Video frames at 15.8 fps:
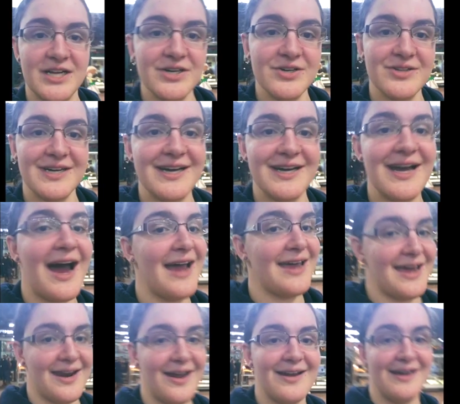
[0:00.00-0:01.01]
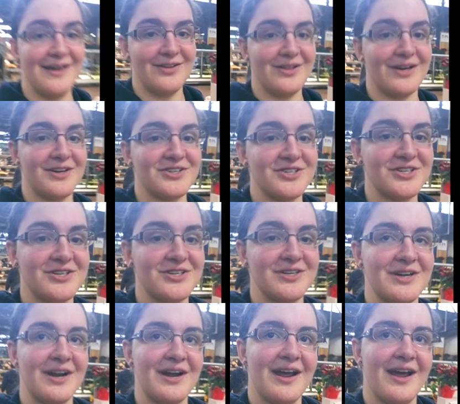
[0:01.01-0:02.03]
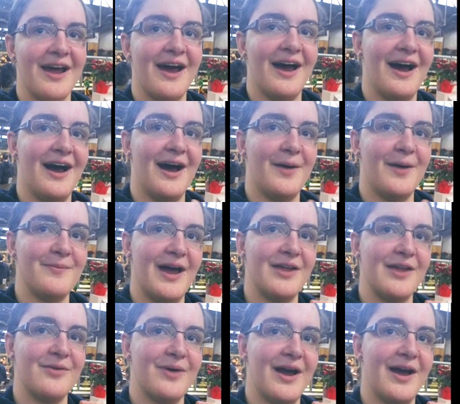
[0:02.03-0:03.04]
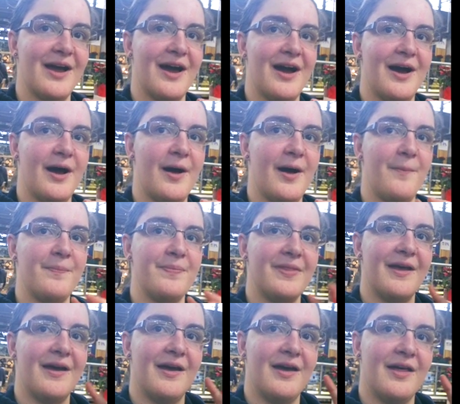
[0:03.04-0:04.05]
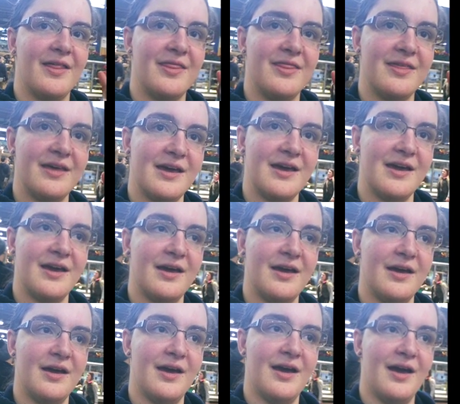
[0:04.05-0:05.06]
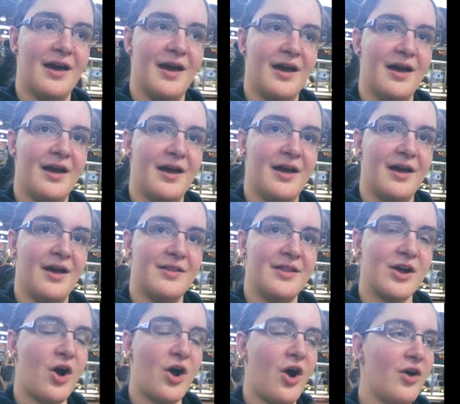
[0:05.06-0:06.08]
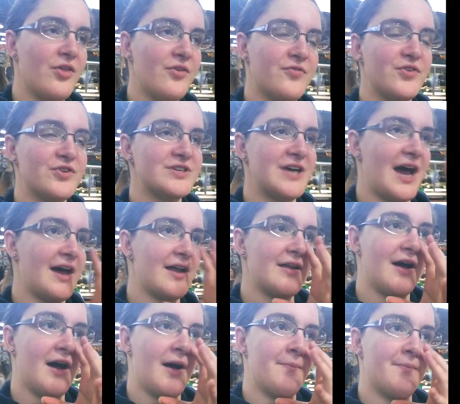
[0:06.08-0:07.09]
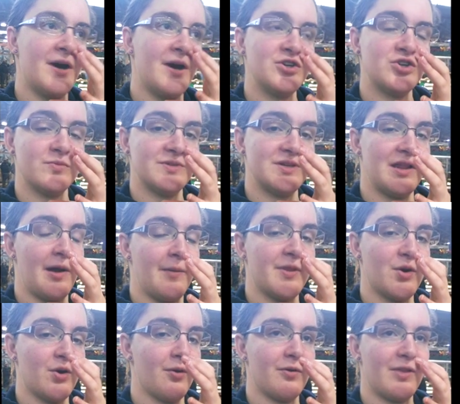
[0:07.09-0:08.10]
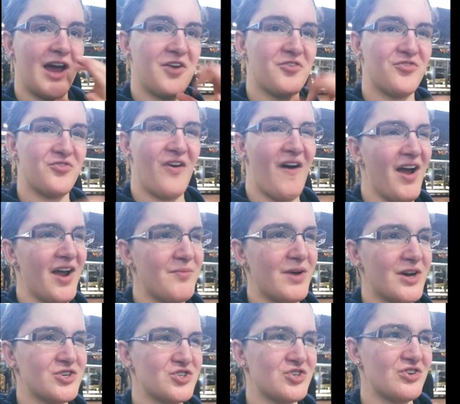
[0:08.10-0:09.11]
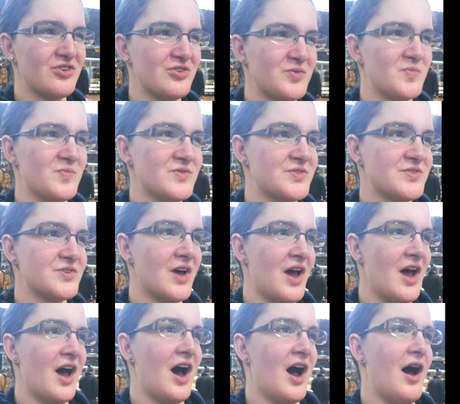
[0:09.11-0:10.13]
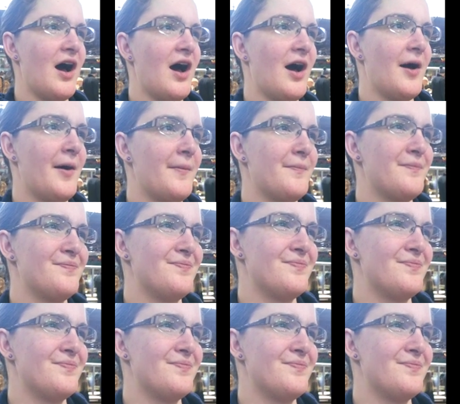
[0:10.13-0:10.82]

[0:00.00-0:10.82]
Clearly, I cannot English. Um, anyway, um, the like all the foods had um, mushrooms in them. There were like fried mushrooms, um,